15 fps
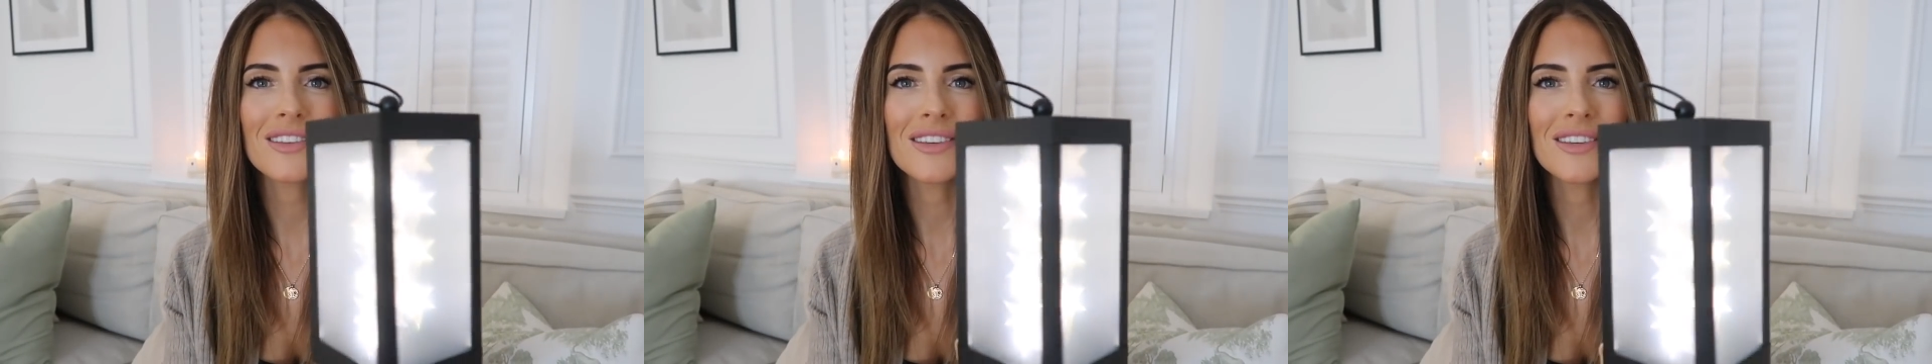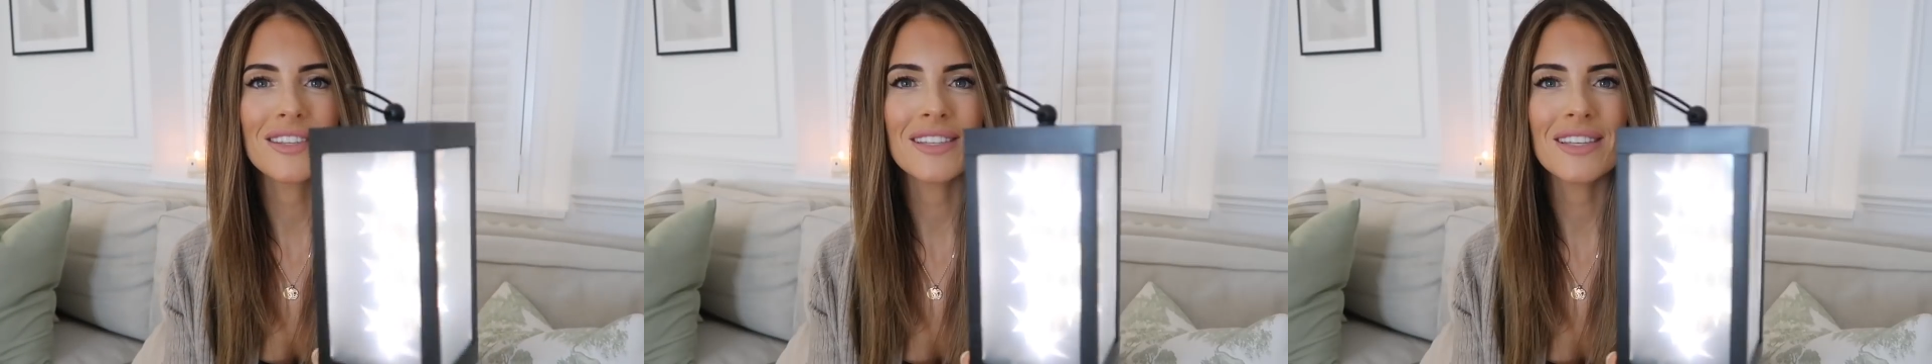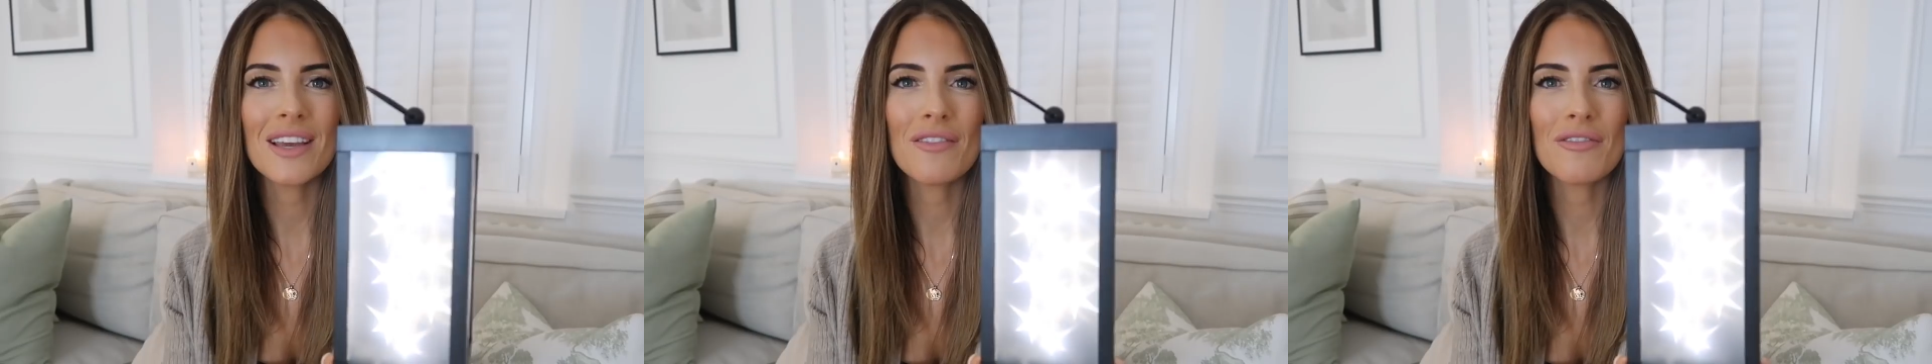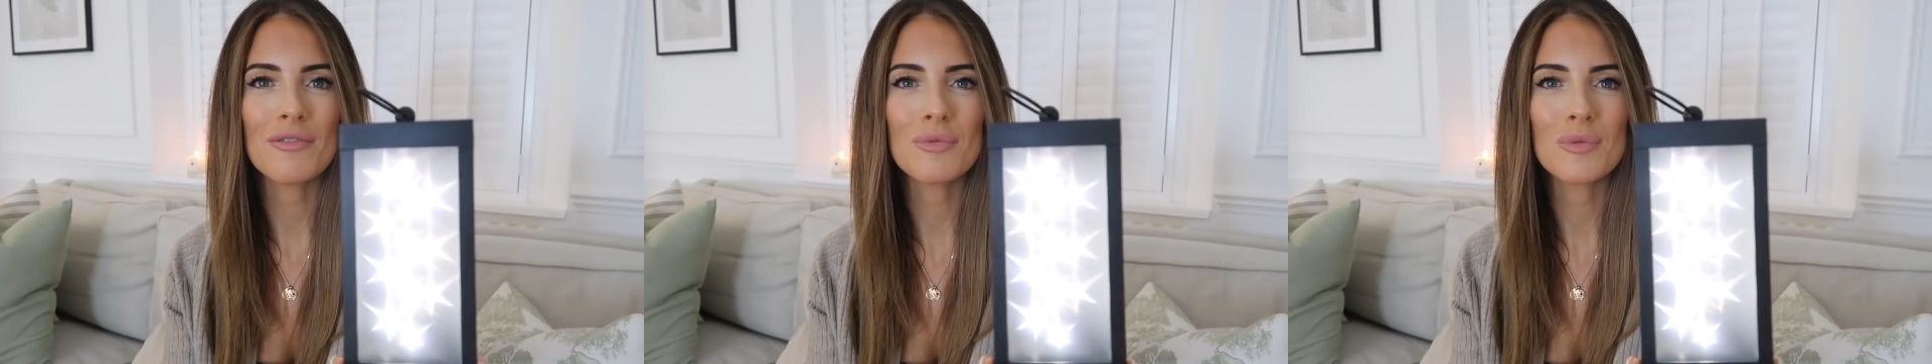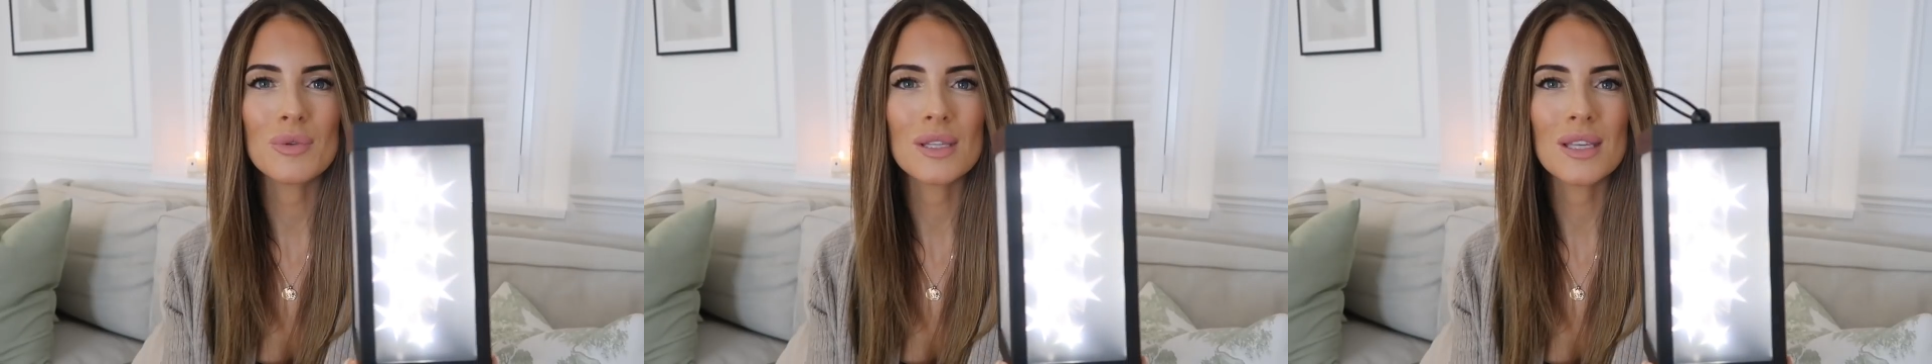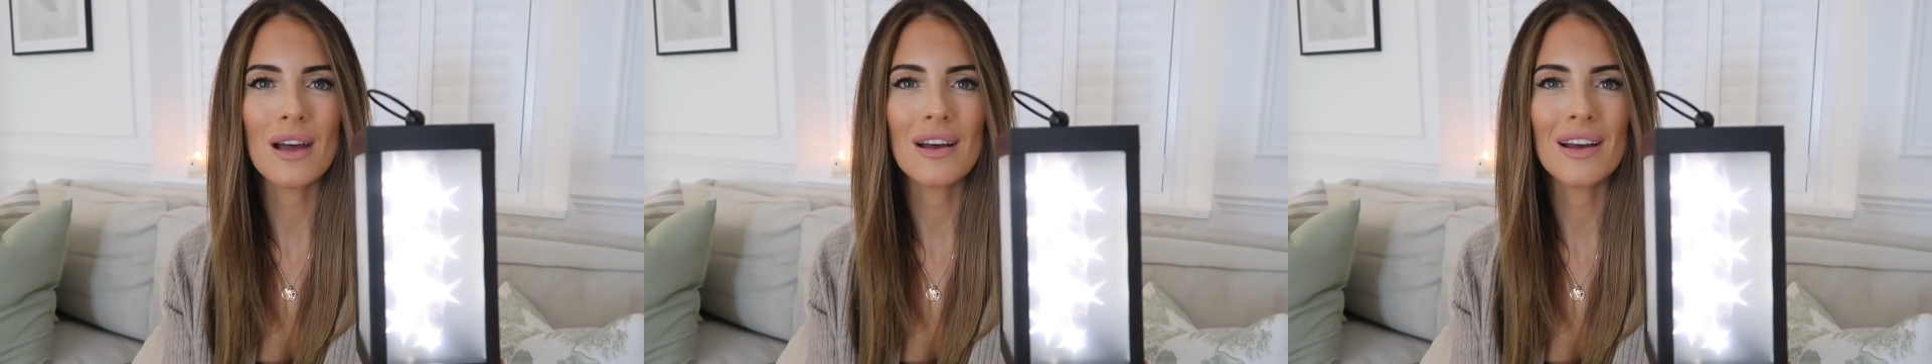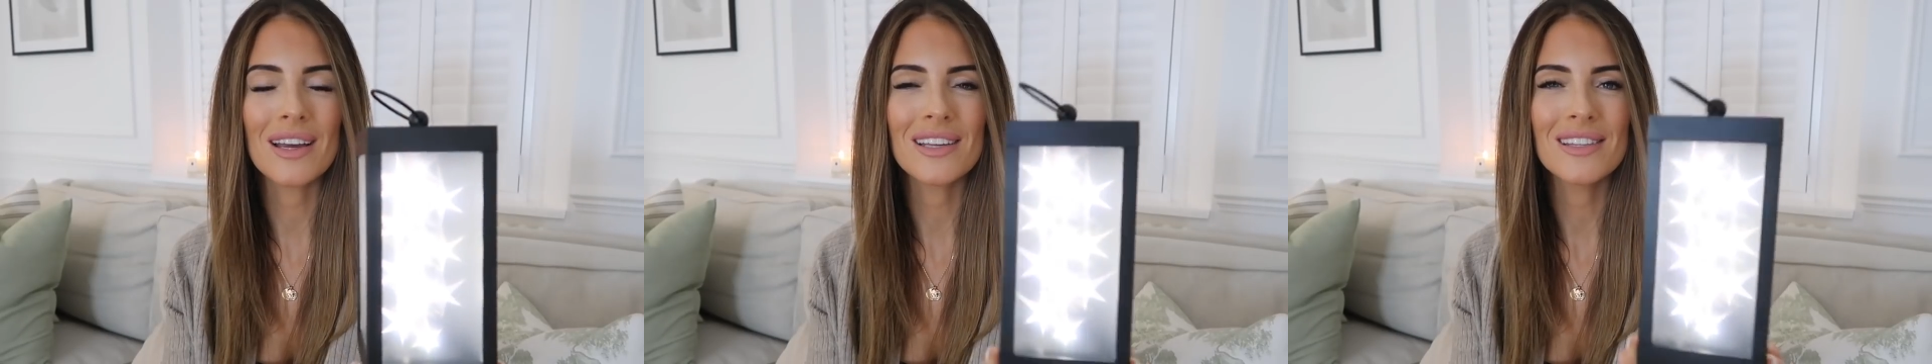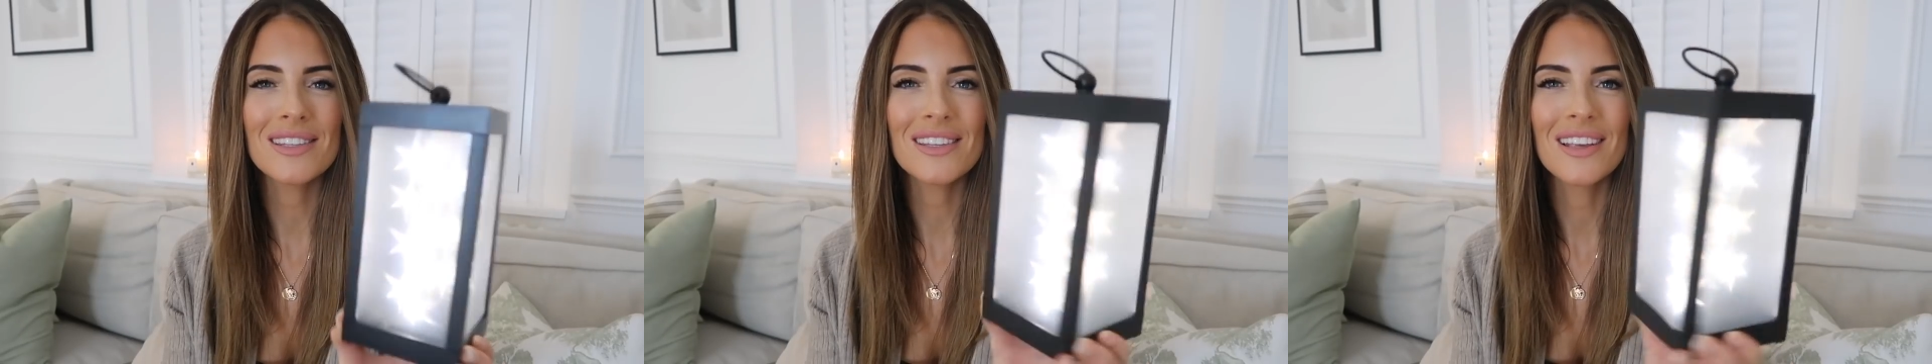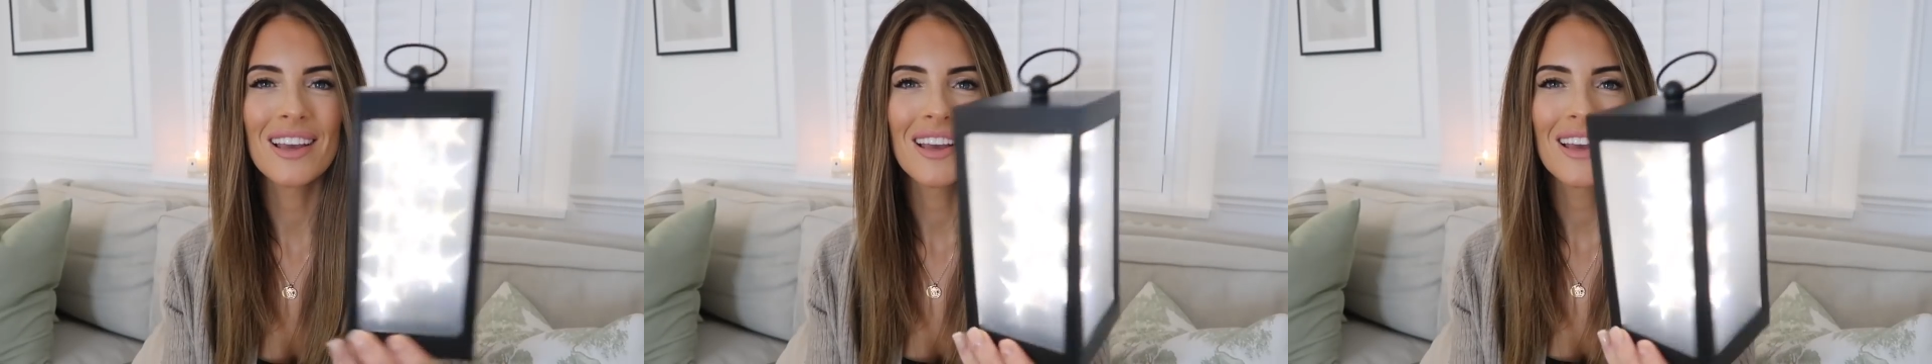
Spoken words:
so you can see it from all sides.